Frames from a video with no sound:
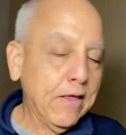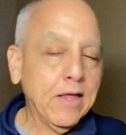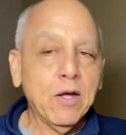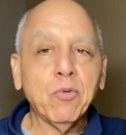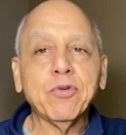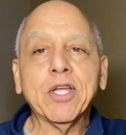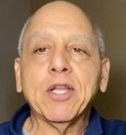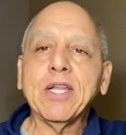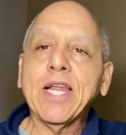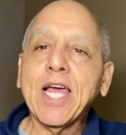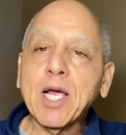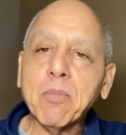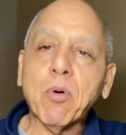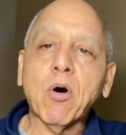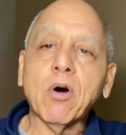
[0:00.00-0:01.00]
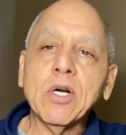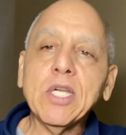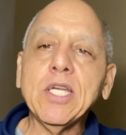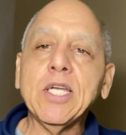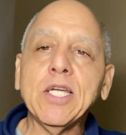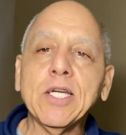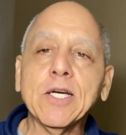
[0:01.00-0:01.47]
was at Lake
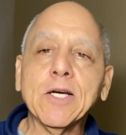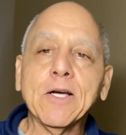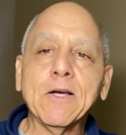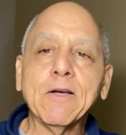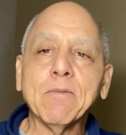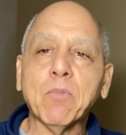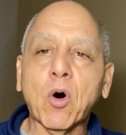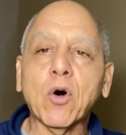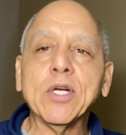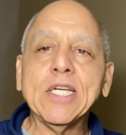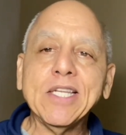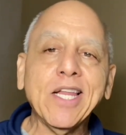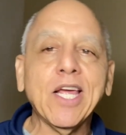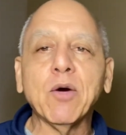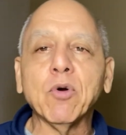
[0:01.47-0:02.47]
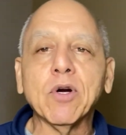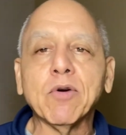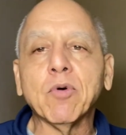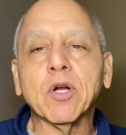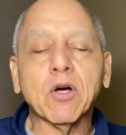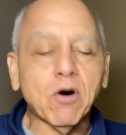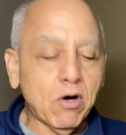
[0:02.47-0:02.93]
Pardee Lake, whatever you
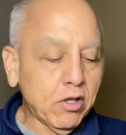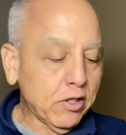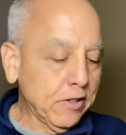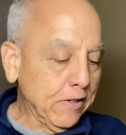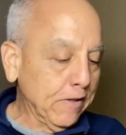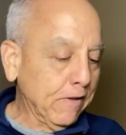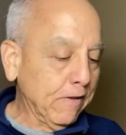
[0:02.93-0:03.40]
want to call it.